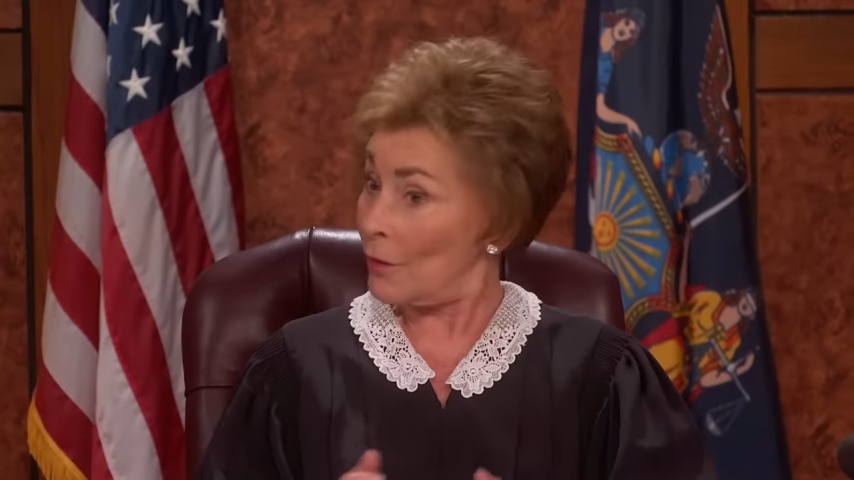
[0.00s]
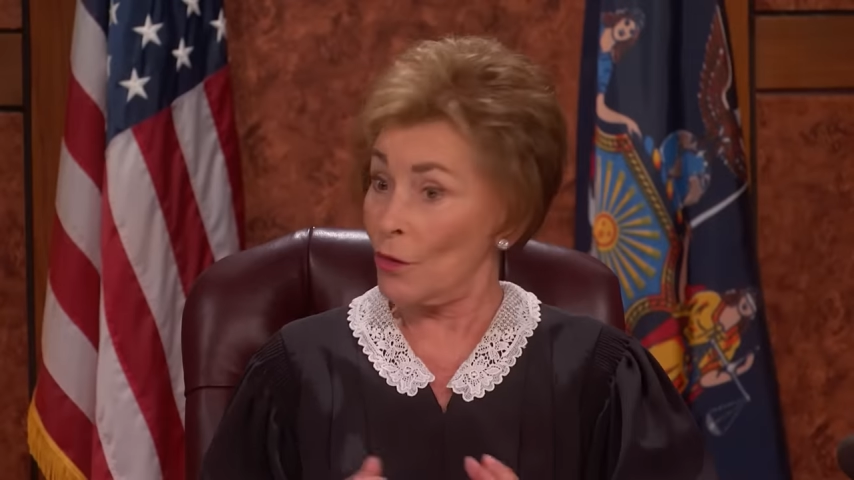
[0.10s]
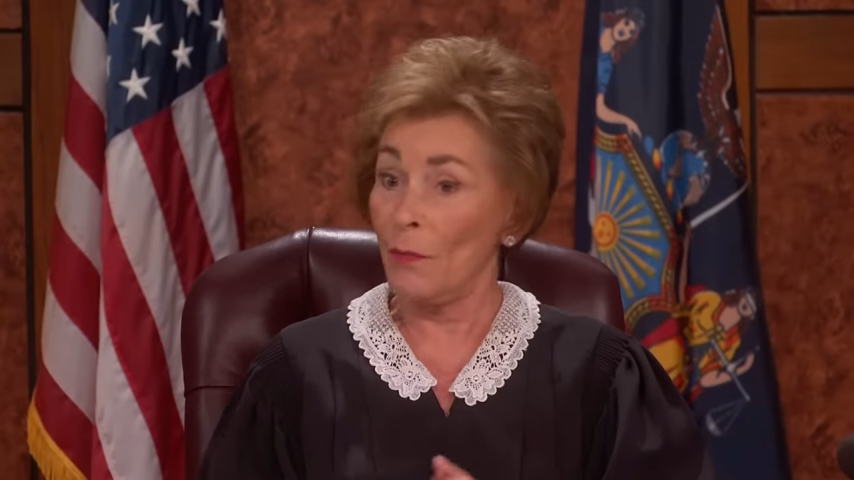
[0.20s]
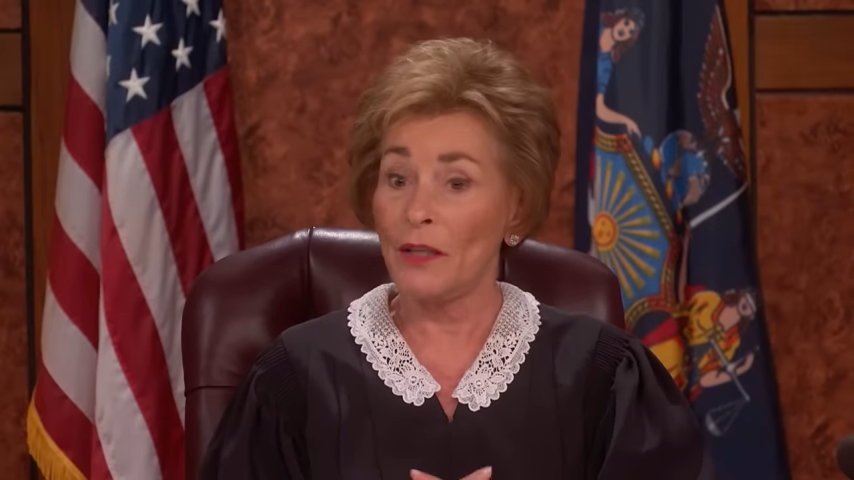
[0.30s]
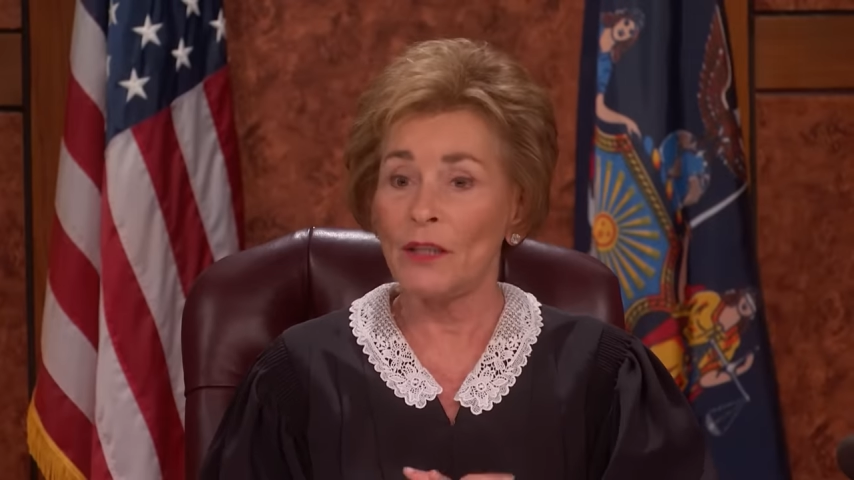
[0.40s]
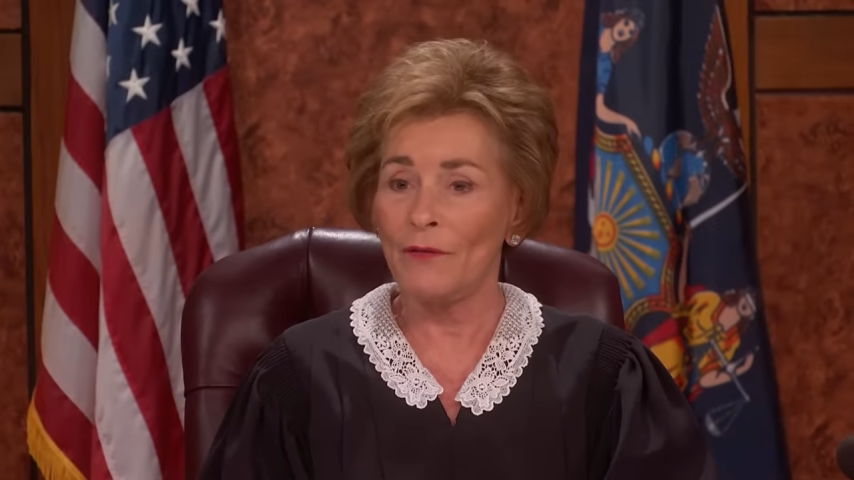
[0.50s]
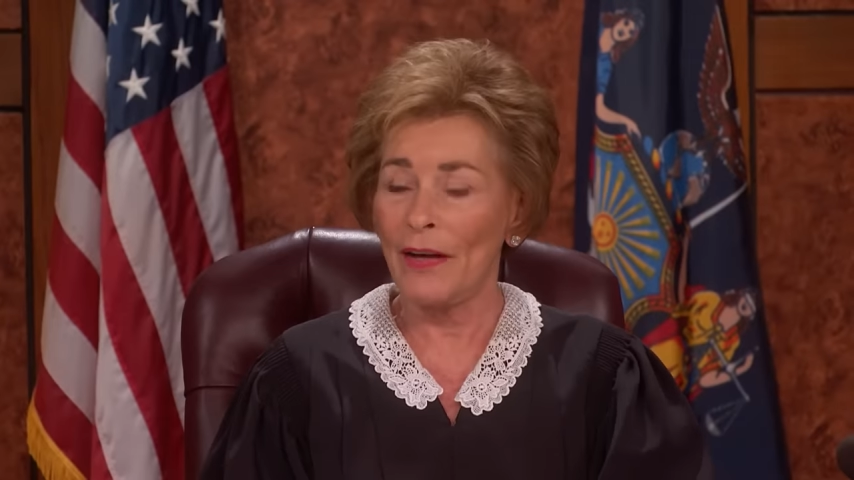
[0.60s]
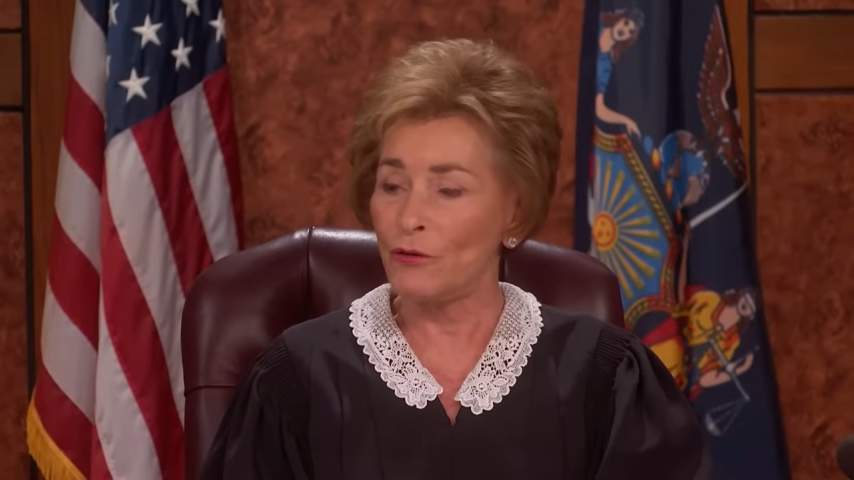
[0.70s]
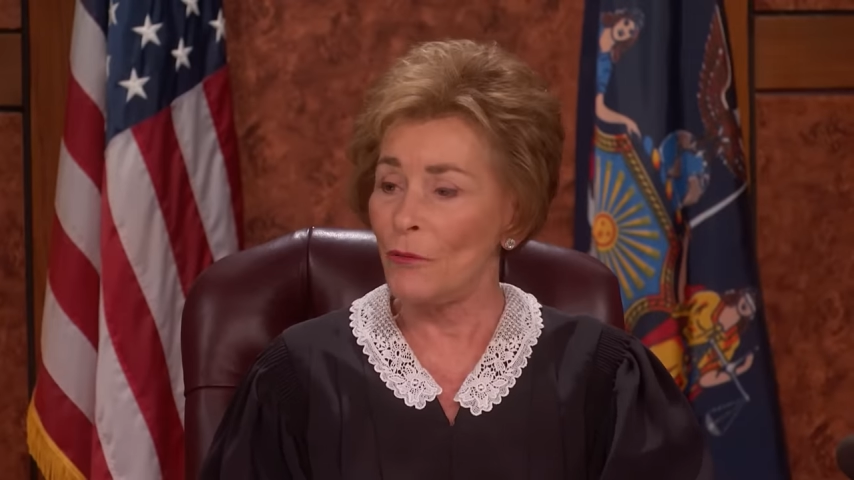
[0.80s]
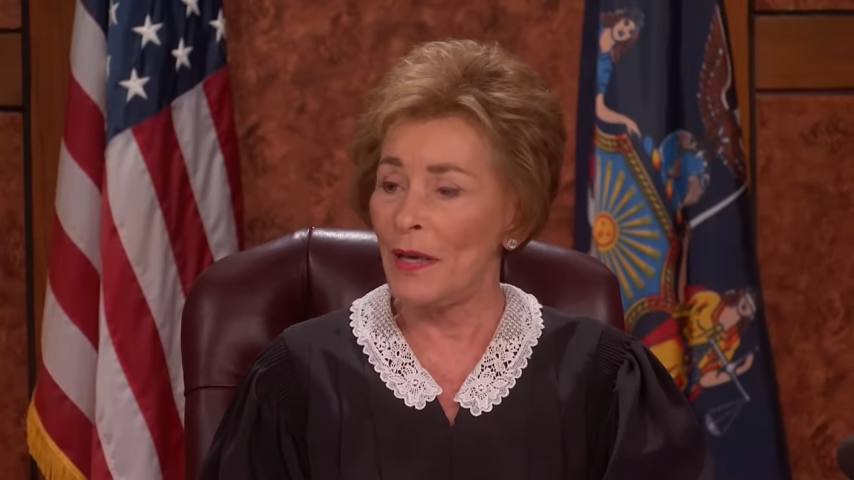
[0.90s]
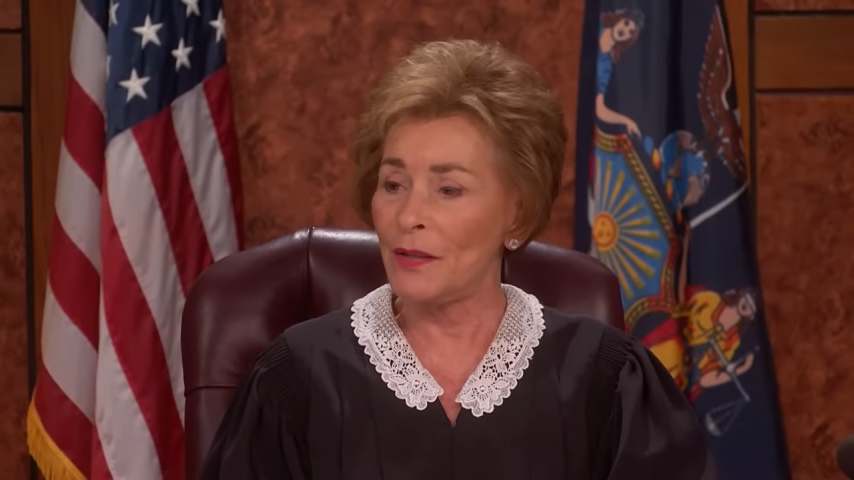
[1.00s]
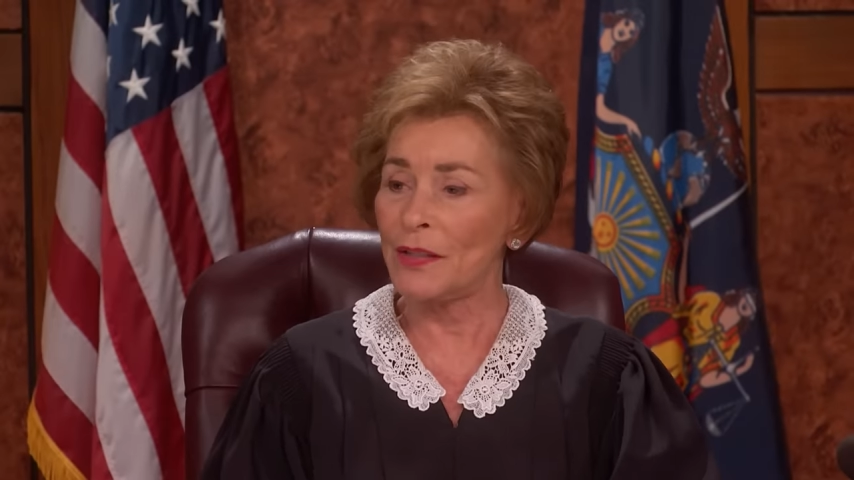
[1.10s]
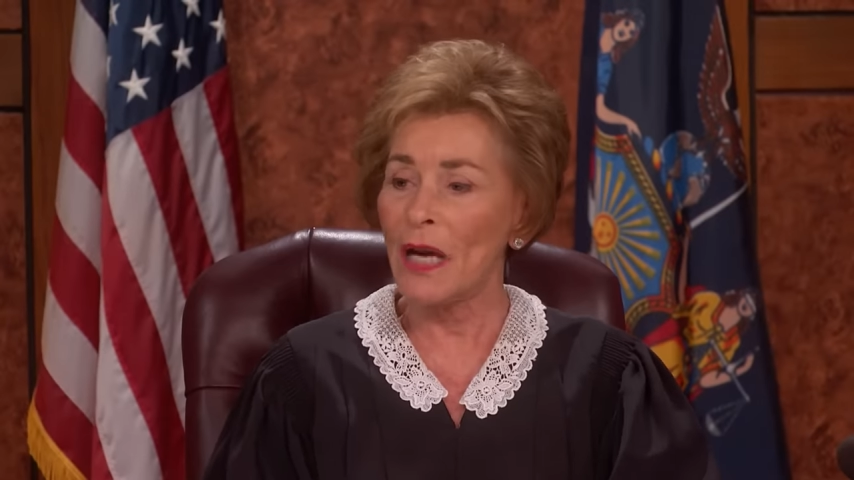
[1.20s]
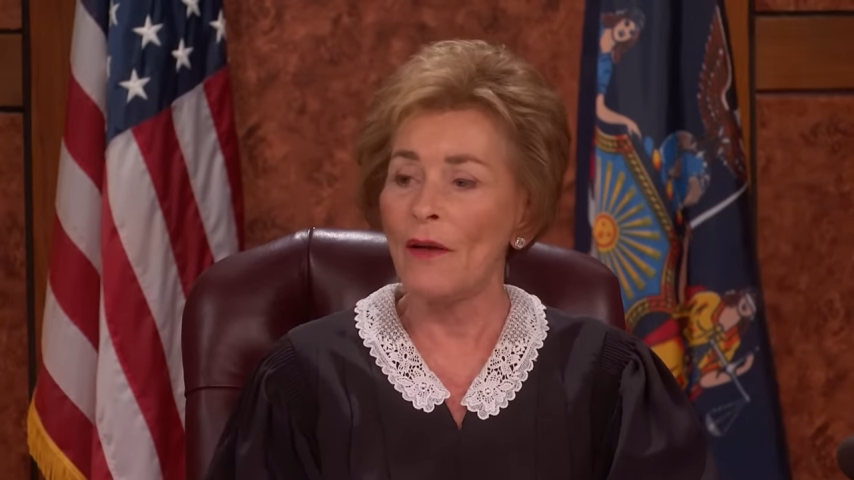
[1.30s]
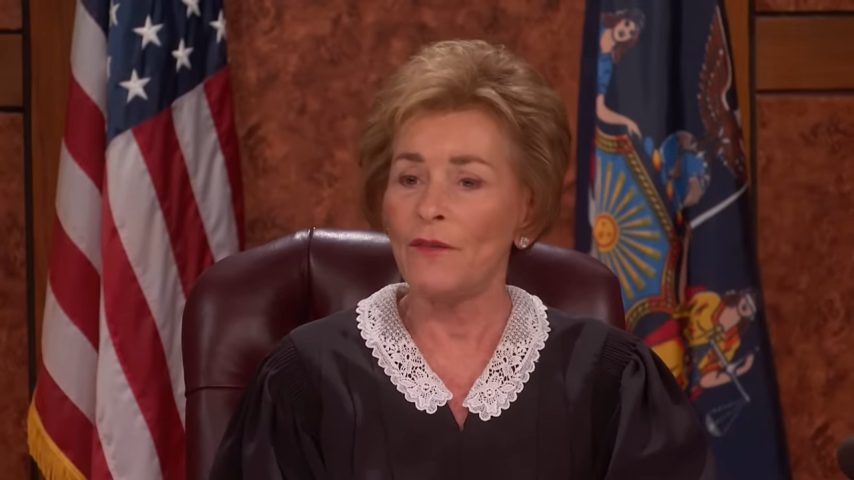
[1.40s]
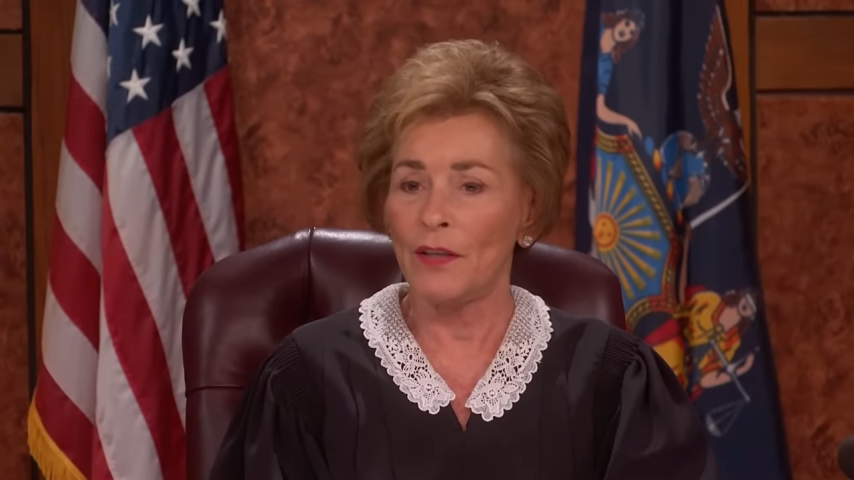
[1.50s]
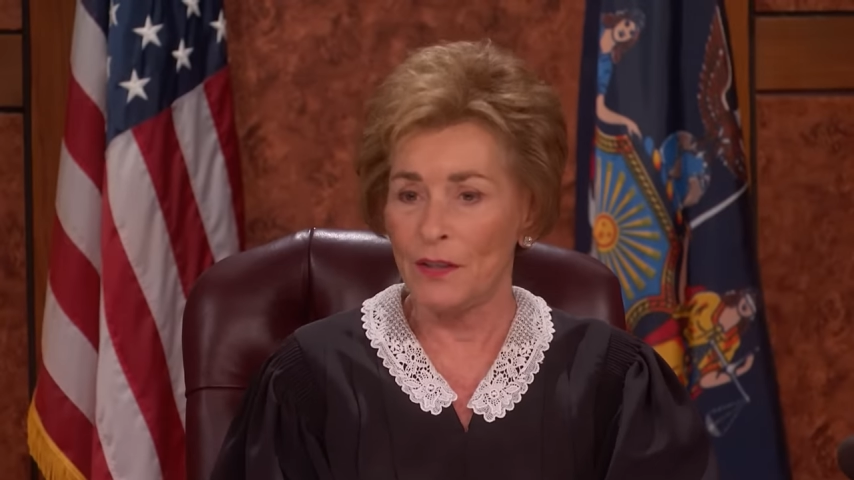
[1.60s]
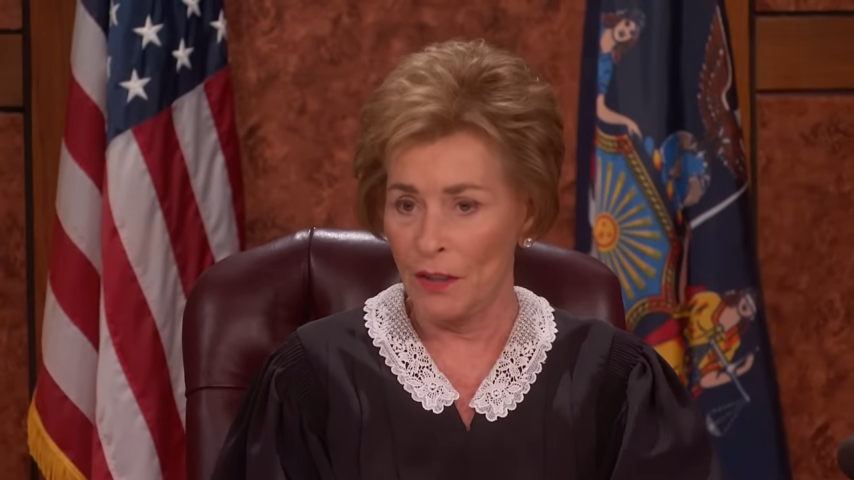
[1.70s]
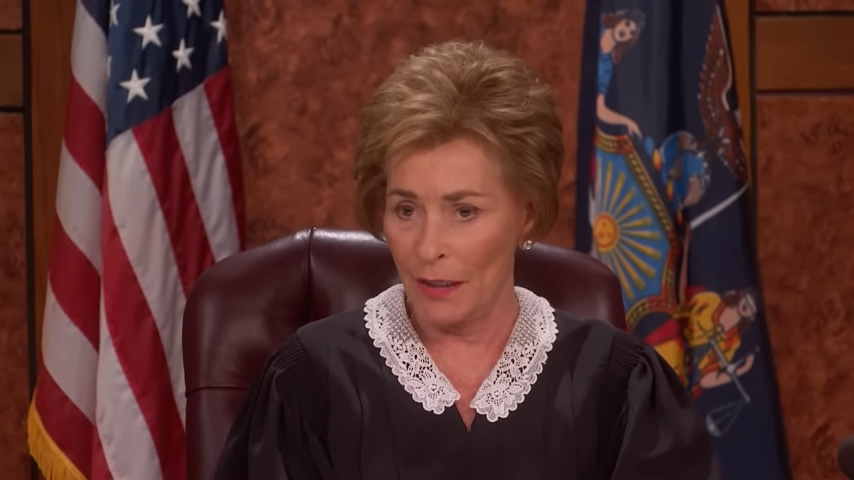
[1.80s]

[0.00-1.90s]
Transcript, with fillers: you must have had tremendous confidence